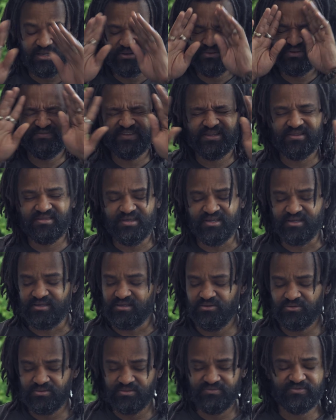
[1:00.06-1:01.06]
don't even think,
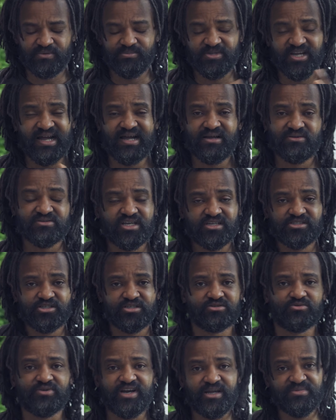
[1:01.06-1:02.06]
from the house. I
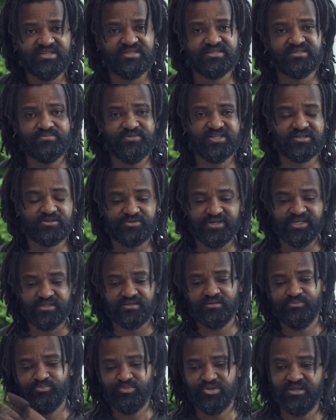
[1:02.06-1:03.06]
just grab this milk
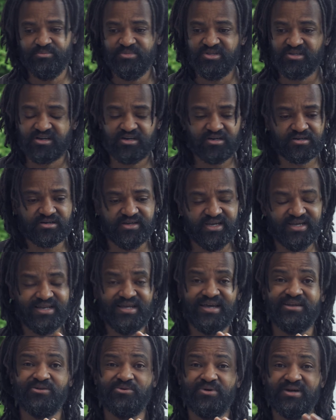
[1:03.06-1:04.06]
crate, put them in the car, and
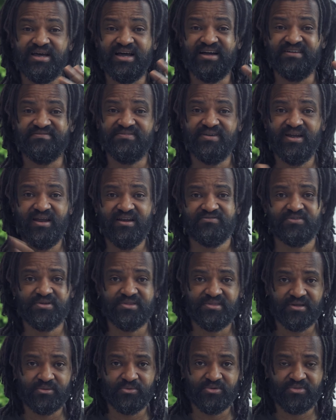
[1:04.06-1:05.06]
I know I have
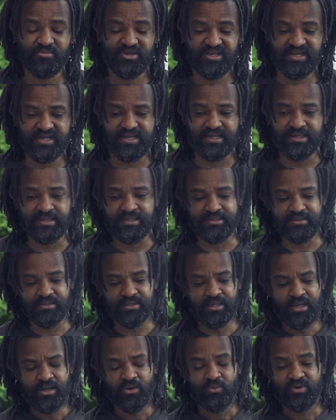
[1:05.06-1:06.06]
everything with me that I need
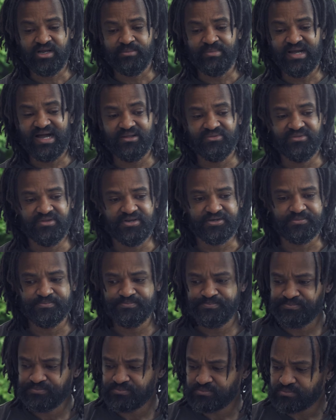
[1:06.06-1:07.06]
when I'm out there.
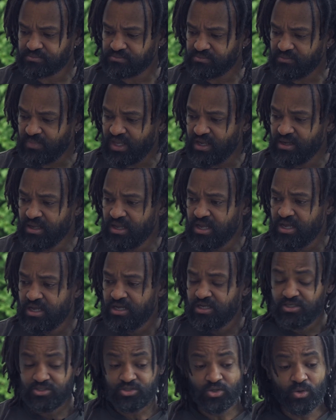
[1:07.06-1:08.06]

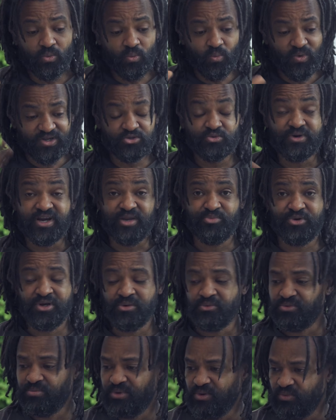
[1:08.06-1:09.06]
So what do I
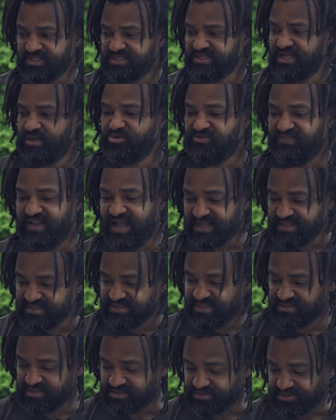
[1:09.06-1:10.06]
bring with me? What type of
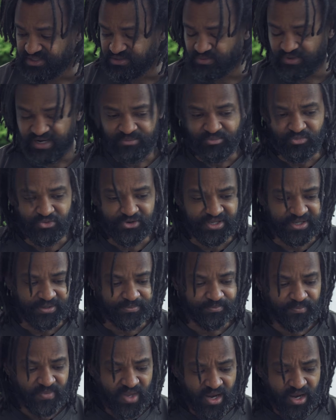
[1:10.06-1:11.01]
accessories what I'm bringing?